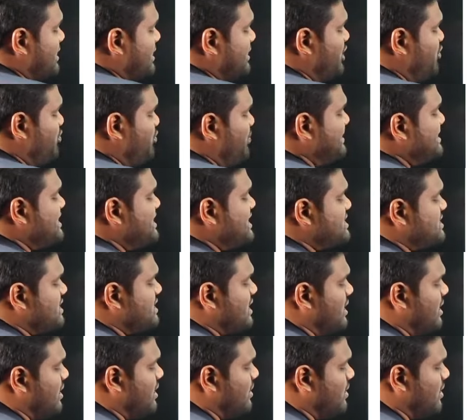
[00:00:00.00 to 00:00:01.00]
then which is
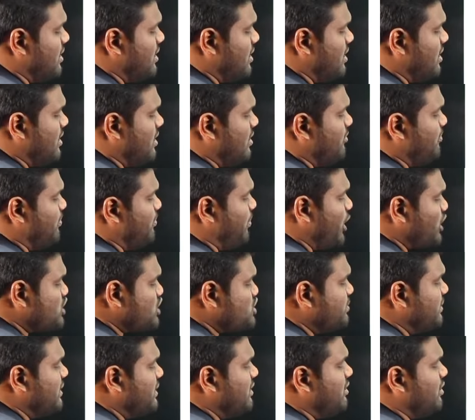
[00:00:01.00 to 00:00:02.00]

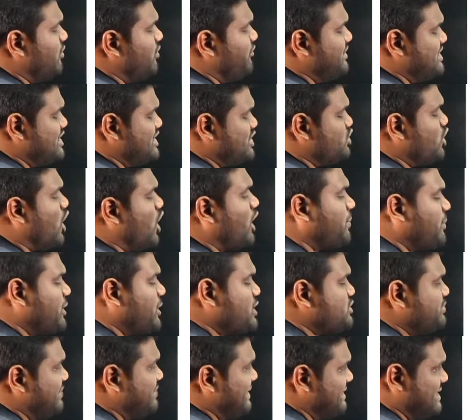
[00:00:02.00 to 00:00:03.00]
possible, which is not
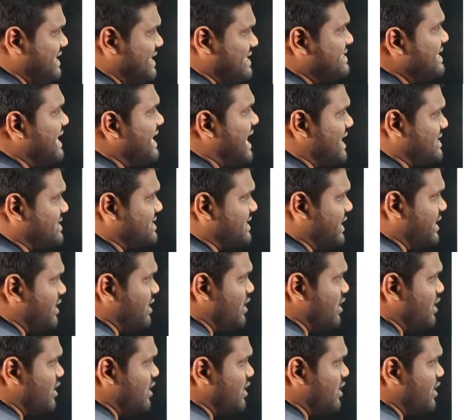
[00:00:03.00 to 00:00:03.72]
possible, just they're asking.